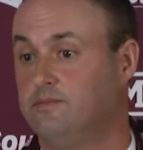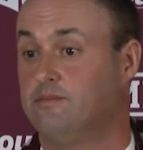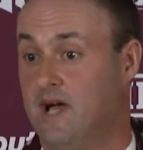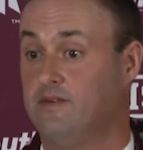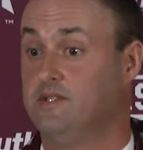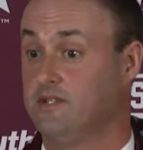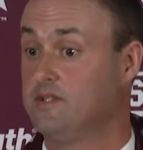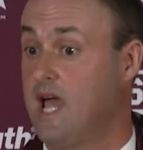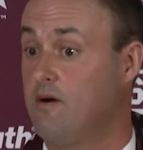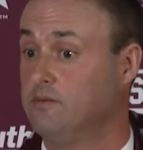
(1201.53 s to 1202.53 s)
having to
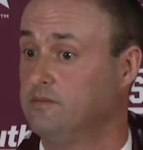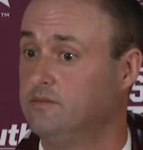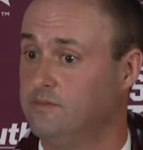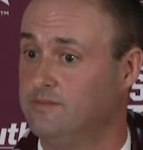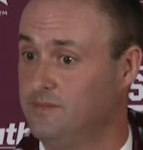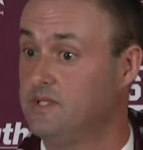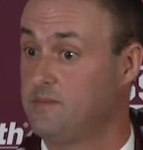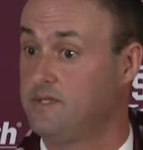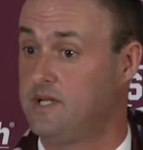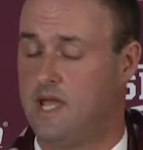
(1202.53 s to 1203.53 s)
scout
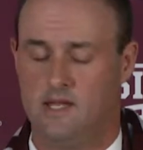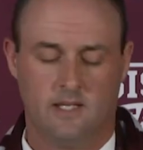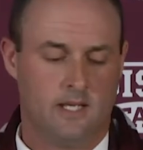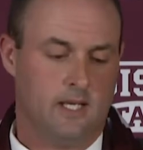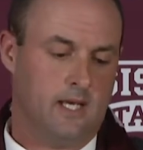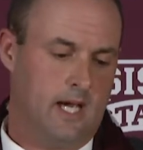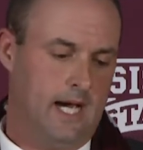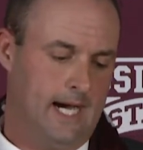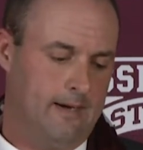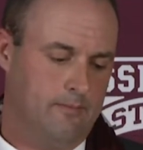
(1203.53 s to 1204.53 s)
Mississippi State,
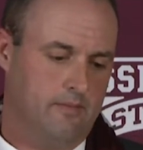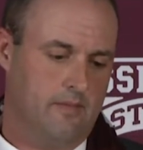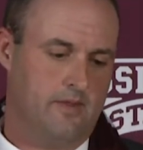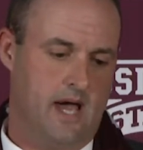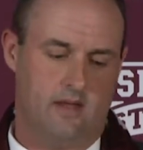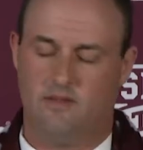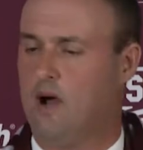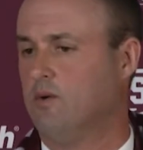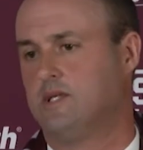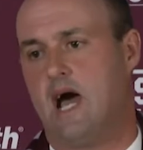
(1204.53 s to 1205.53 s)

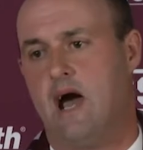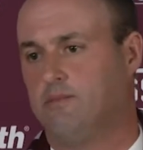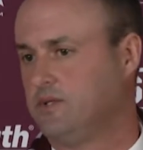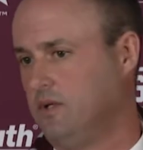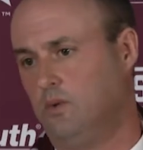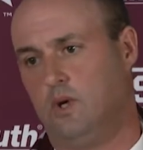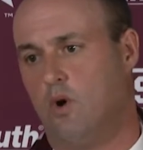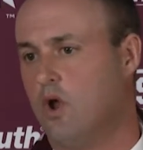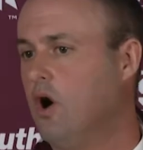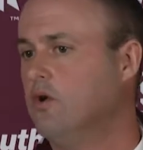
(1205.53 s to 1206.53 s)
that was absolutely
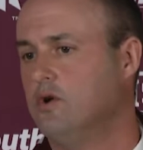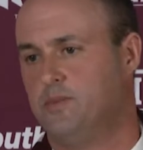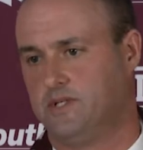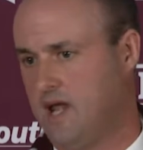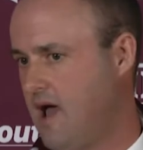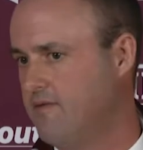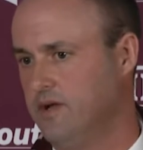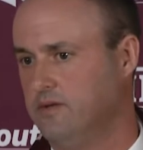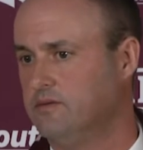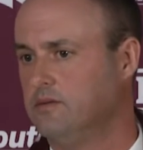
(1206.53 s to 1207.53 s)
100%
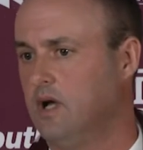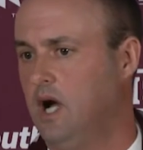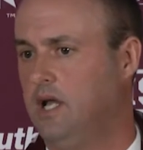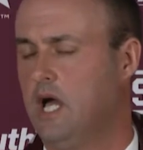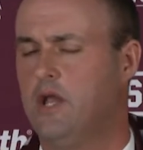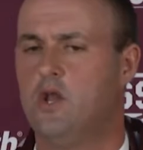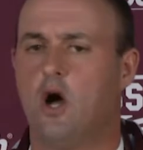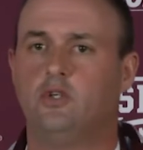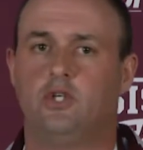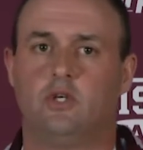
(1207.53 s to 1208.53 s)
evident. And
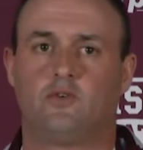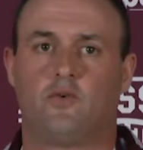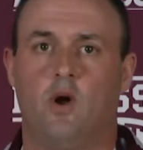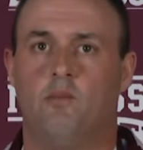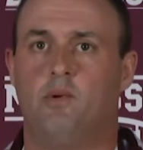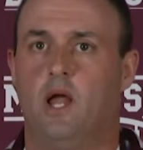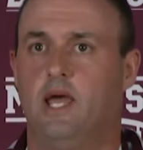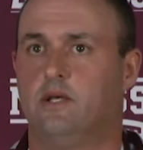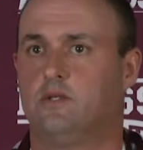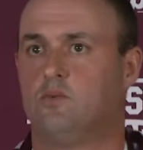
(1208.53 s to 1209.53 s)
not just from
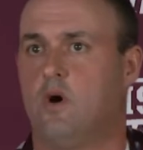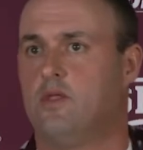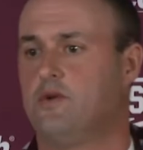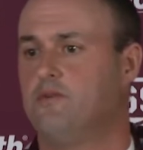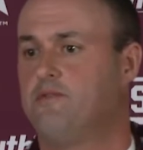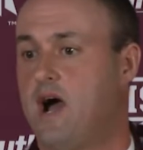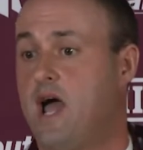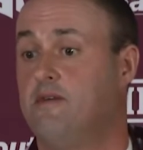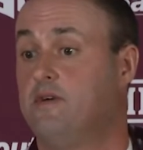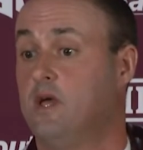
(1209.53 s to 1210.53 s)
players 1 through
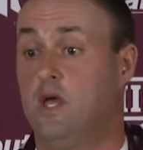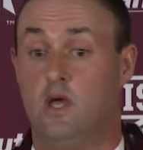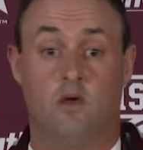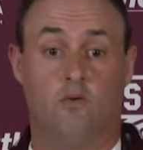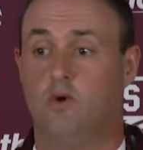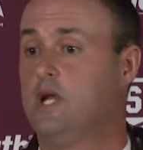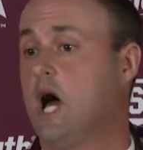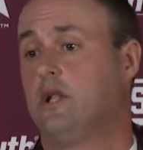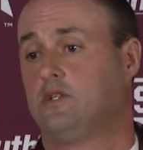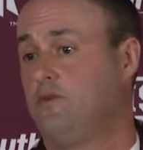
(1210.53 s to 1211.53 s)
5,
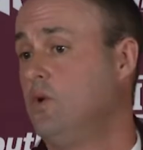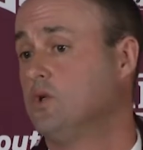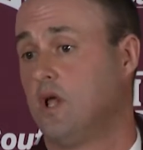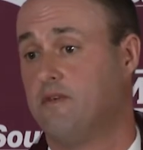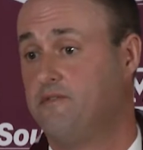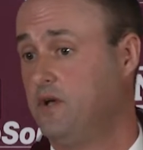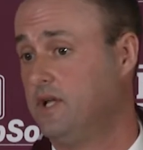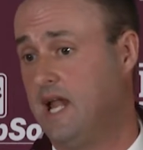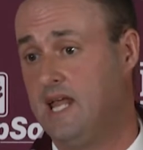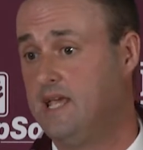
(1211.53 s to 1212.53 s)
regardless of who was on the field
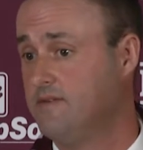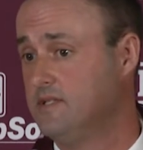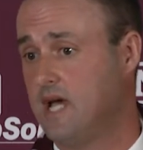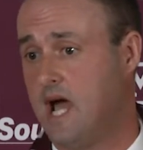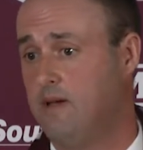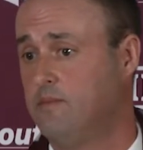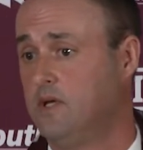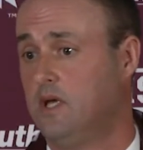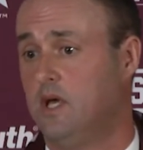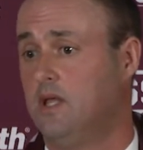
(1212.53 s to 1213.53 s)
at any given time,
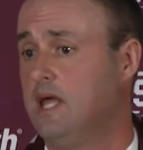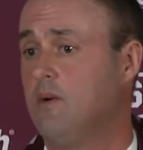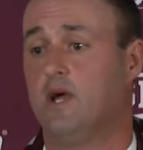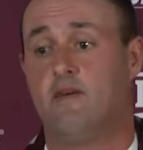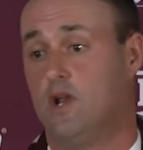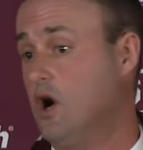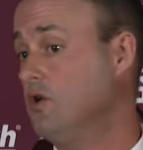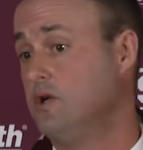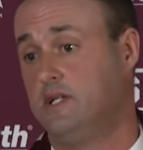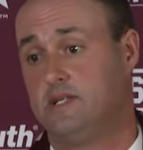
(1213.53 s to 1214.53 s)
they were given
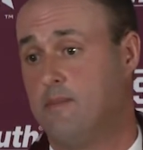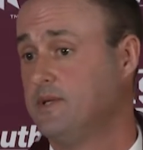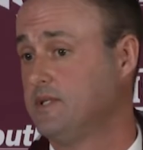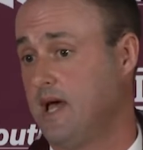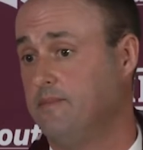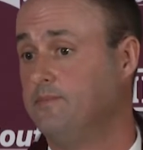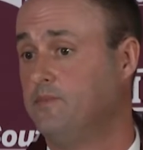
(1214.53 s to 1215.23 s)
110%.